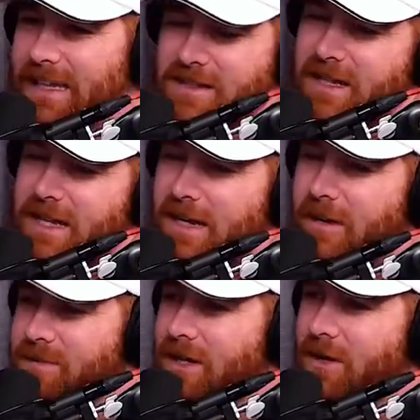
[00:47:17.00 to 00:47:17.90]
And let's say that
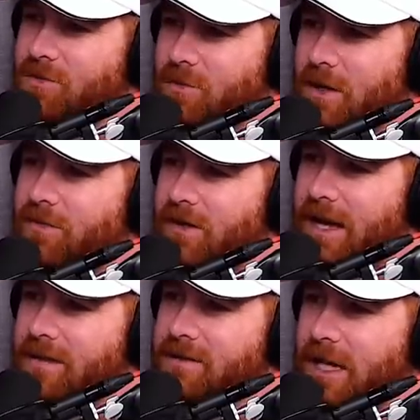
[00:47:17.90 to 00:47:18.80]
comes and goes real
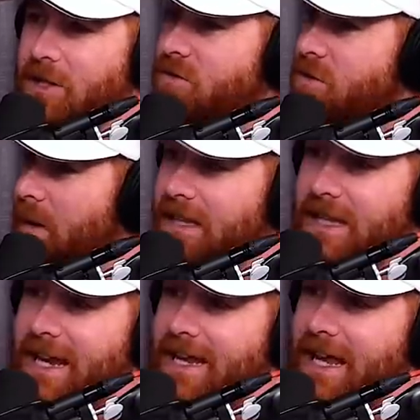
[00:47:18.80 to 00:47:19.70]
fast, and you've spent a
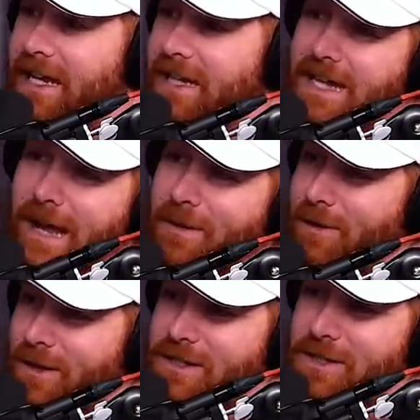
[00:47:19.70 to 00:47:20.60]
lot of that getting diamond
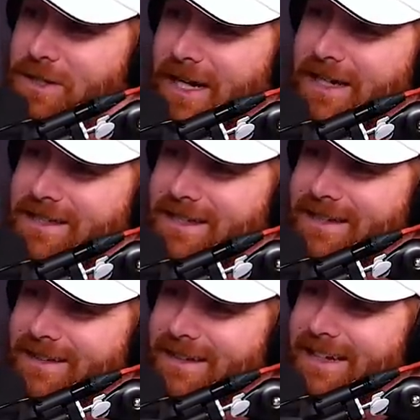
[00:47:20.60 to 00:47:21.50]
encrusted chains
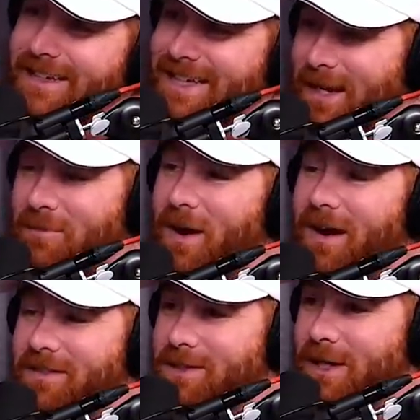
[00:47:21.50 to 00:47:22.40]
and yeah. taking
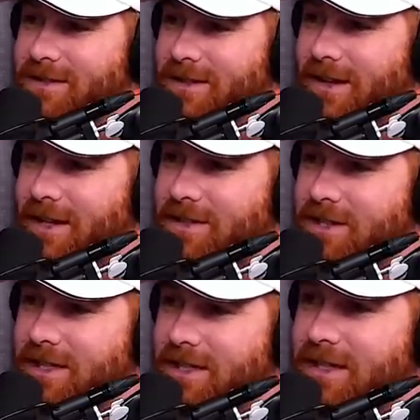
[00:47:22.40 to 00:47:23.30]
private jets and all that
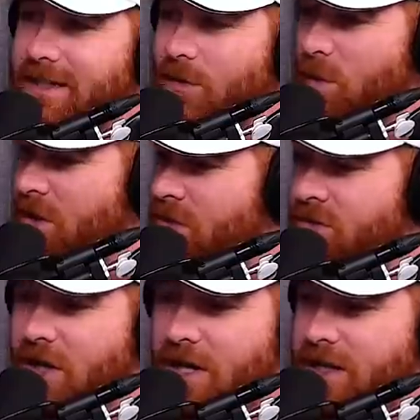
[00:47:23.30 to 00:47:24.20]
shit when they're
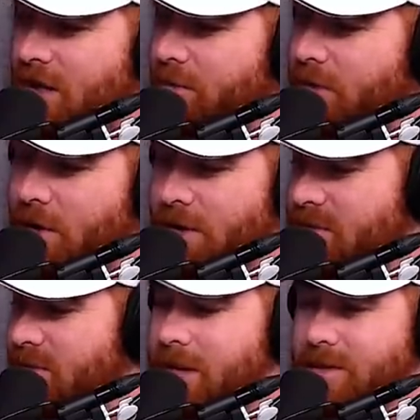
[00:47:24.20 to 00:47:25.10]
done and they're broke,
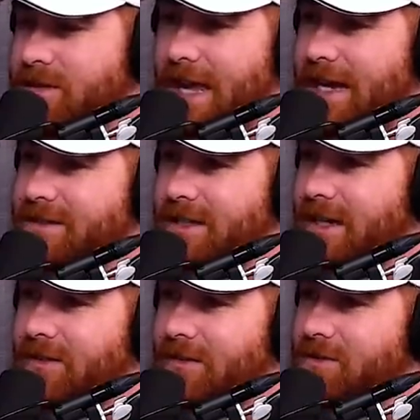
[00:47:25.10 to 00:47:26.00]
it's maybe the saddest
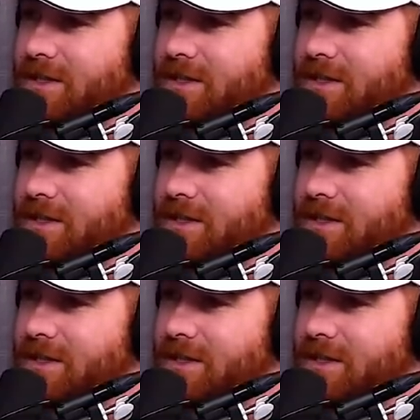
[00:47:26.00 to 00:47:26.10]
thing I've ever